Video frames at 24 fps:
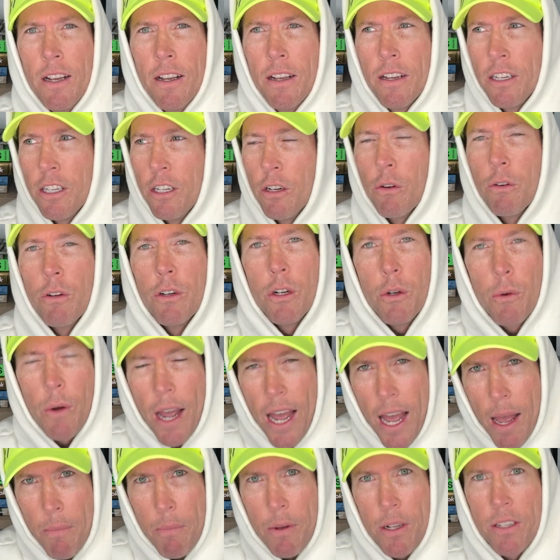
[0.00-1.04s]
you know, new
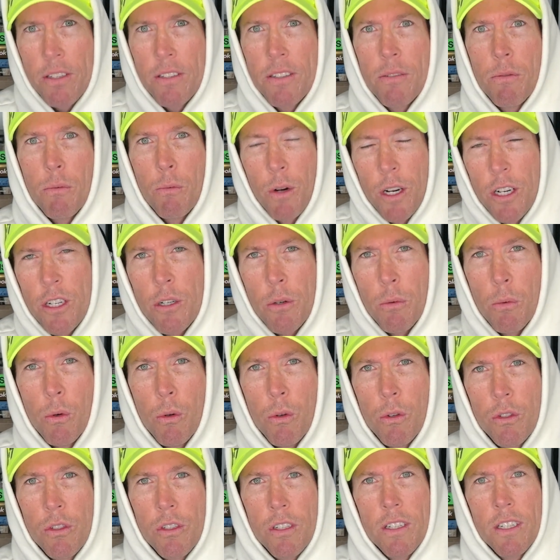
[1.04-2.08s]
habits,
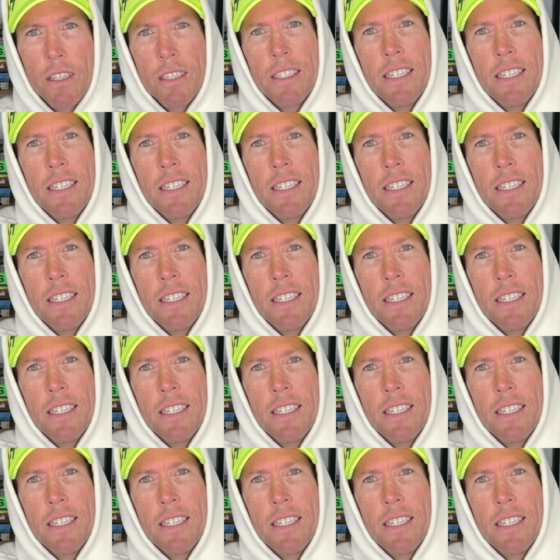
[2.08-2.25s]
rituals,